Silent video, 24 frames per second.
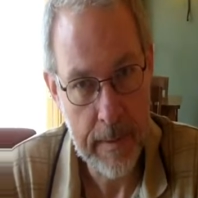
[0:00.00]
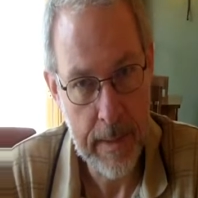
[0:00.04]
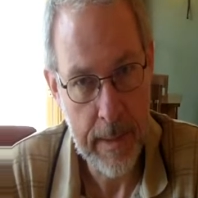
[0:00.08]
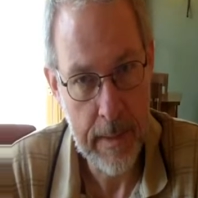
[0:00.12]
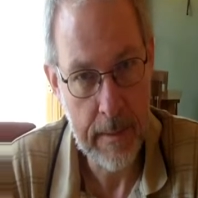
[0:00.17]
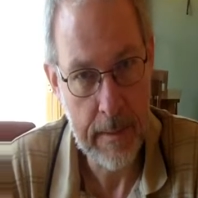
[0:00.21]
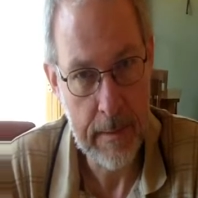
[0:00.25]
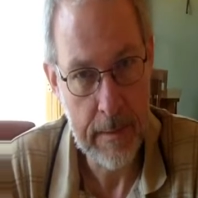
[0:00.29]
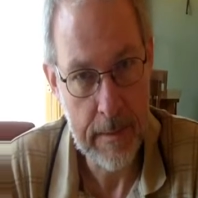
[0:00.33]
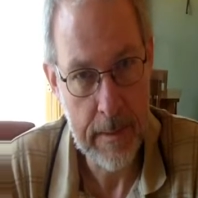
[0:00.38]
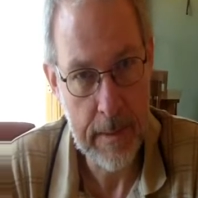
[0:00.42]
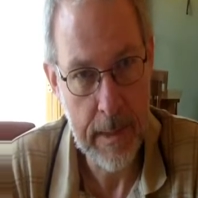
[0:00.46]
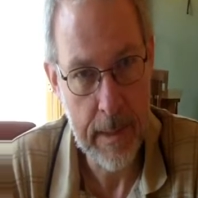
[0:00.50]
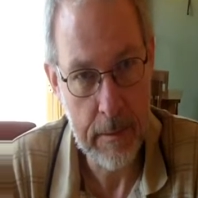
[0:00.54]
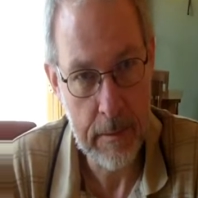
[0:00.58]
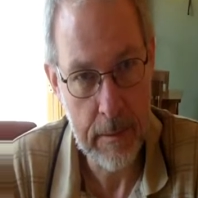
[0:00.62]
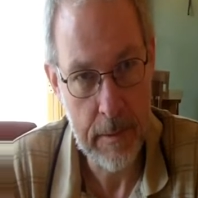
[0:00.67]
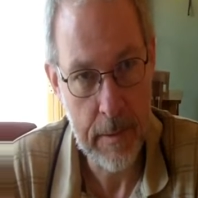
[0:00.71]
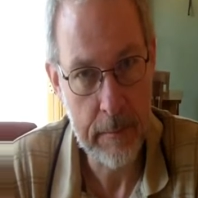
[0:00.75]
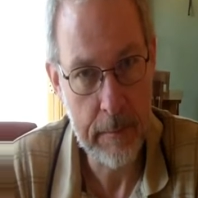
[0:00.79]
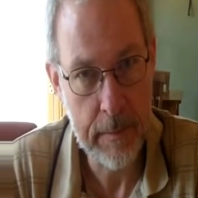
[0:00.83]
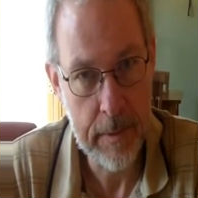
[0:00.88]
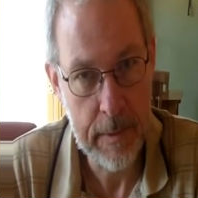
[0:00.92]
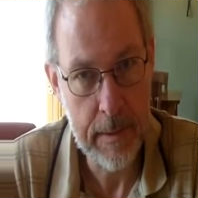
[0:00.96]
then
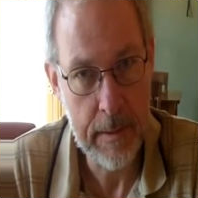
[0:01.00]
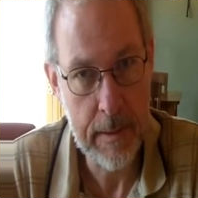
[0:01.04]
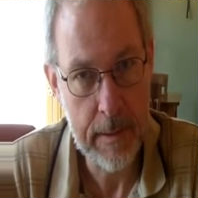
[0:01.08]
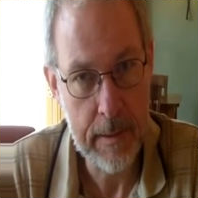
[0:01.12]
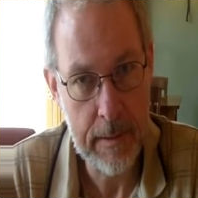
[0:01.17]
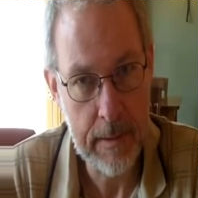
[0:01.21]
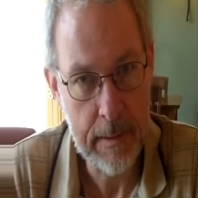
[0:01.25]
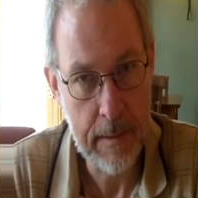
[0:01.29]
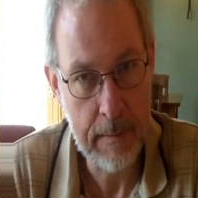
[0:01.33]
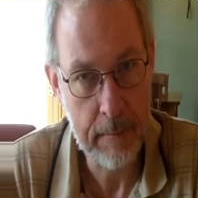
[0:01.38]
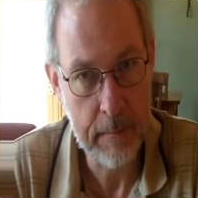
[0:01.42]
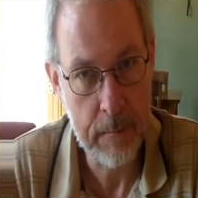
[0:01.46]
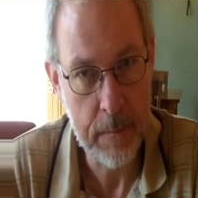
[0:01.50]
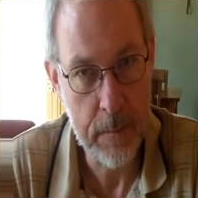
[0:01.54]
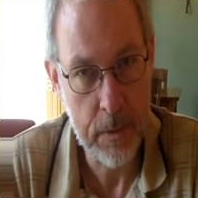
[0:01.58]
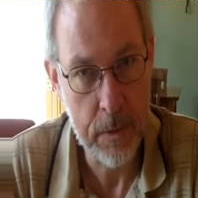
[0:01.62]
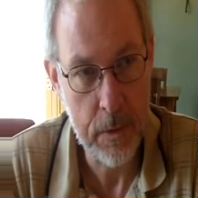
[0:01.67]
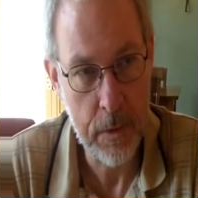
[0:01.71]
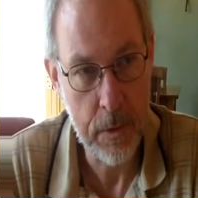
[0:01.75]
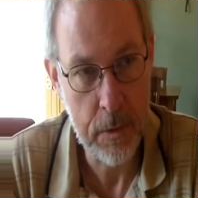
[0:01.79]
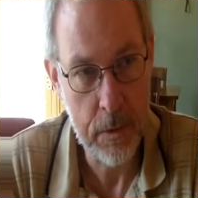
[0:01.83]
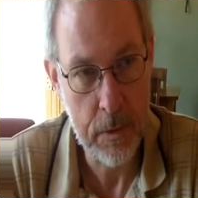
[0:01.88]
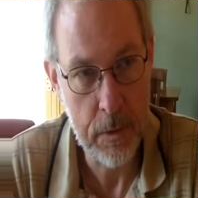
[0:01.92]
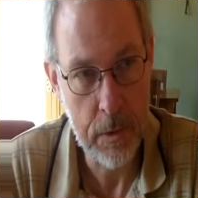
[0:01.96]
Secretary of State,
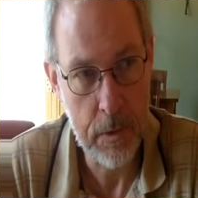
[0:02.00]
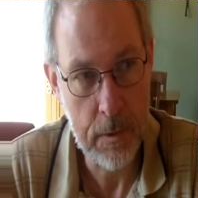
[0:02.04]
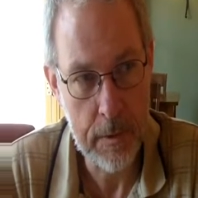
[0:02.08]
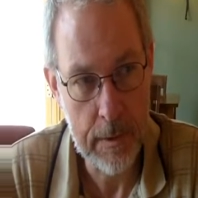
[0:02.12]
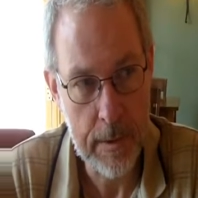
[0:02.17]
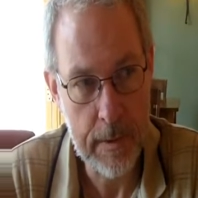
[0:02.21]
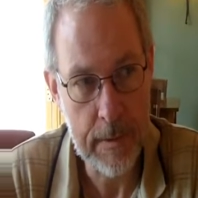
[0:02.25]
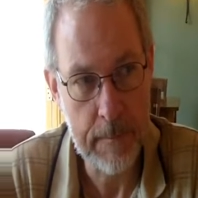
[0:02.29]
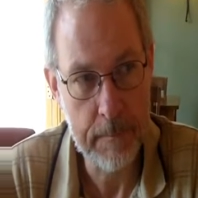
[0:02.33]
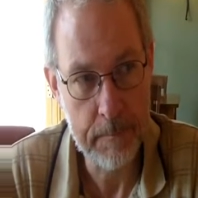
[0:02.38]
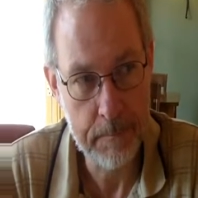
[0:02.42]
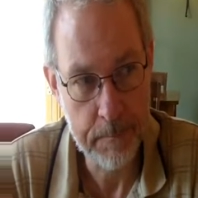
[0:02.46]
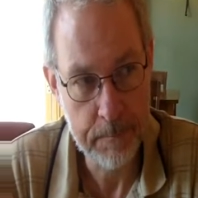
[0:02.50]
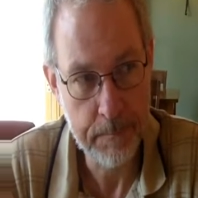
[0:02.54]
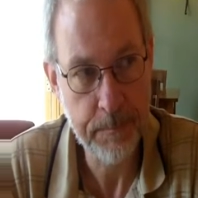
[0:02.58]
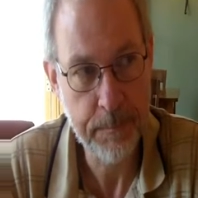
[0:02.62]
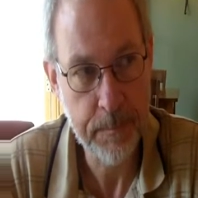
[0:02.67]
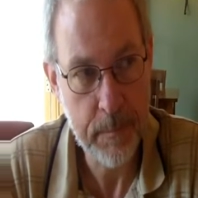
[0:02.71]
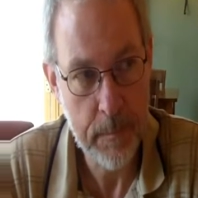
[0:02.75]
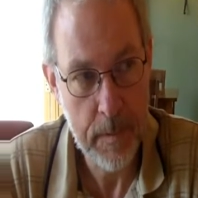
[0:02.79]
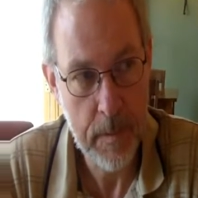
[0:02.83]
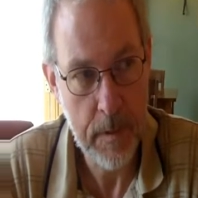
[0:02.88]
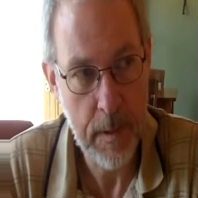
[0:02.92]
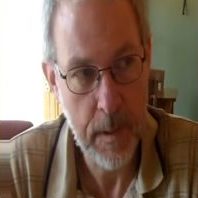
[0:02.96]
John Denham.
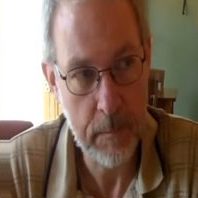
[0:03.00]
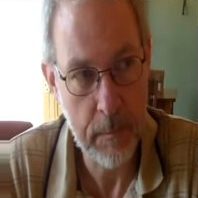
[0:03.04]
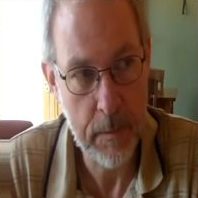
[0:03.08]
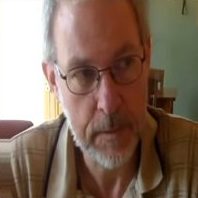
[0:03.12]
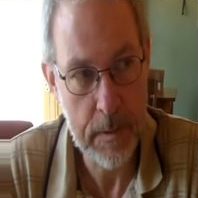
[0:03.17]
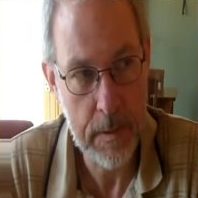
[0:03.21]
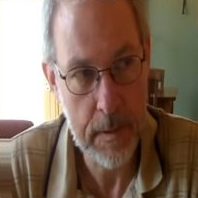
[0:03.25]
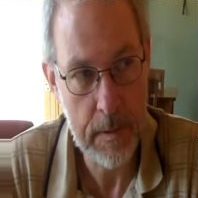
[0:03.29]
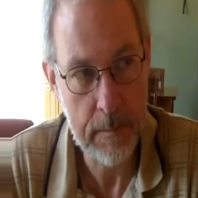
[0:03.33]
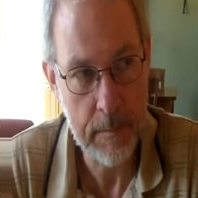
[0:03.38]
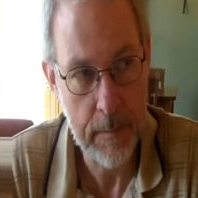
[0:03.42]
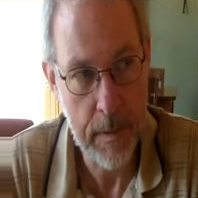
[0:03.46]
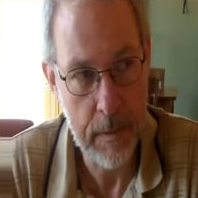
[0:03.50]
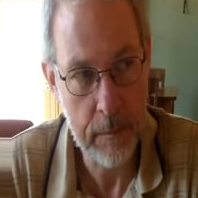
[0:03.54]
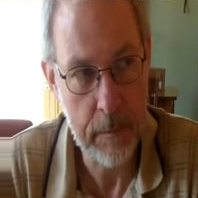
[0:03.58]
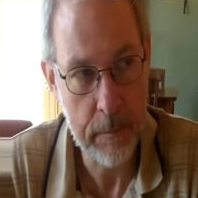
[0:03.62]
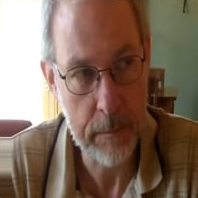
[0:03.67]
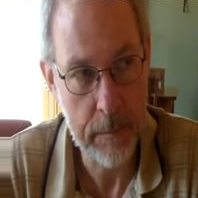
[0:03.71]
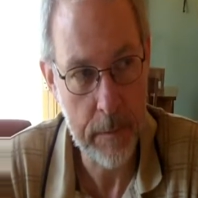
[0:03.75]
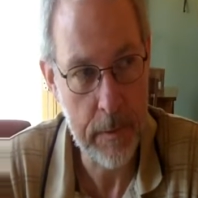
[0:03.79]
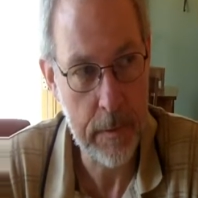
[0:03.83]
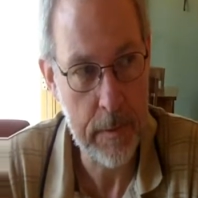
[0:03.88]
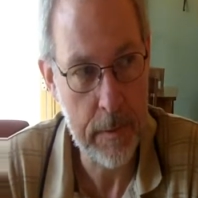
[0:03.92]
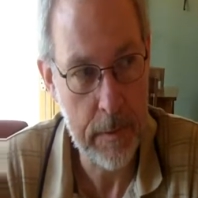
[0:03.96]
That was our
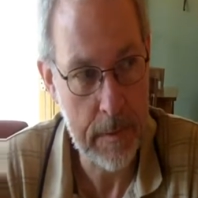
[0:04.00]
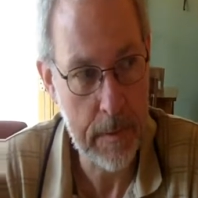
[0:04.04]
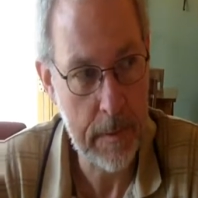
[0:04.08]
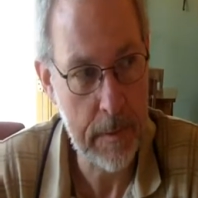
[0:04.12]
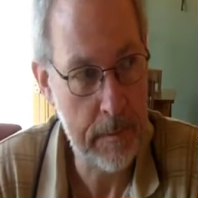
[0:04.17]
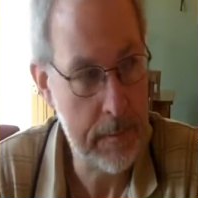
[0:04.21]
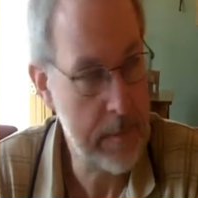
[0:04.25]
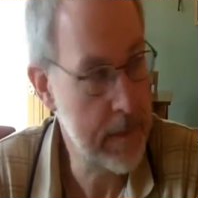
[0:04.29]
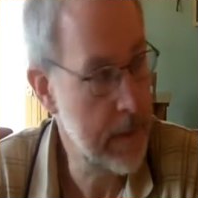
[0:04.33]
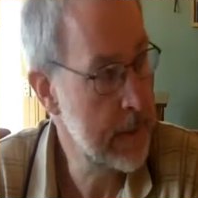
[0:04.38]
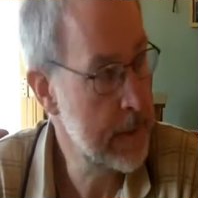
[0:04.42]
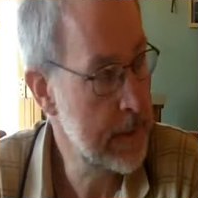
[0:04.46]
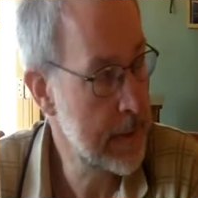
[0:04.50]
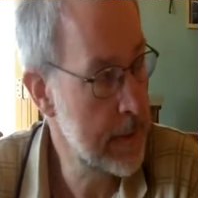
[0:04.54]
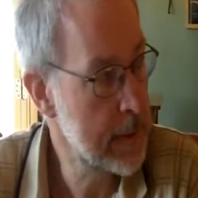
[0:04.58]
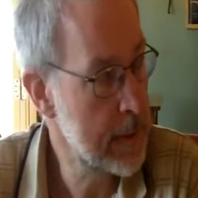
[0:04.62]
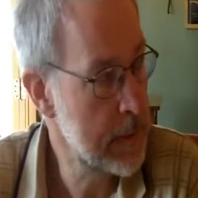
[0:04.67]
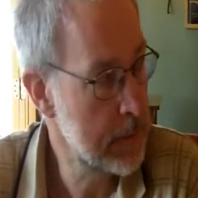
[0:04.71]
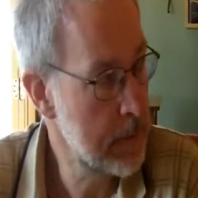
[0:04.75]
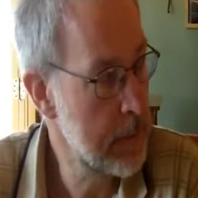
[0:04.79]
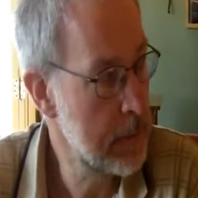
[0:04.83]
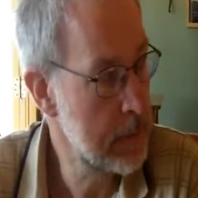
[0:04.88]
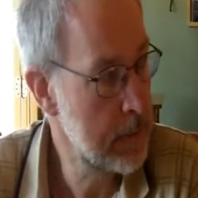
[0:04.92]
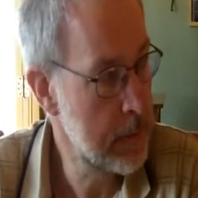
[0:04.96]
first
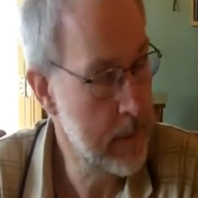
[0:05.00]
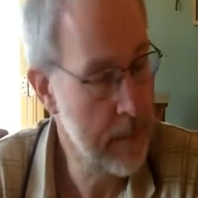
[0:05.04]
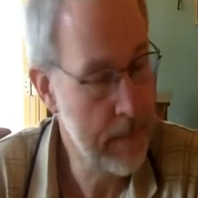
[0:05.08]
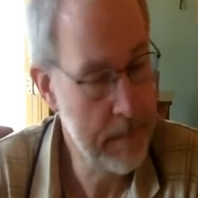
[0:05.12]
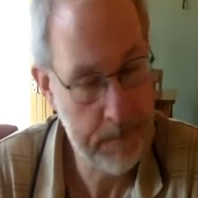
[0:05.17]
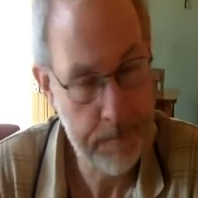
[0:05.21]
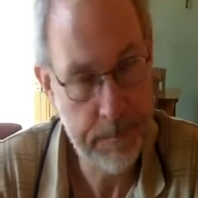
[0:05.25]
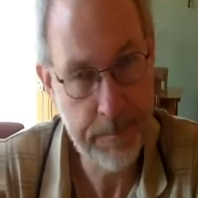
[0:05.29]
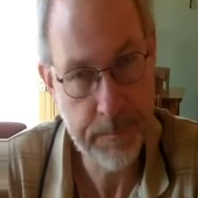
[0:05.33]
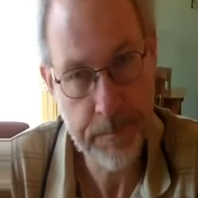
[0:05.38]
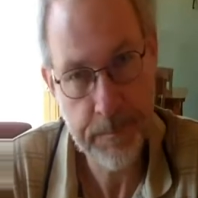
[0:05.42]
success in Swinford.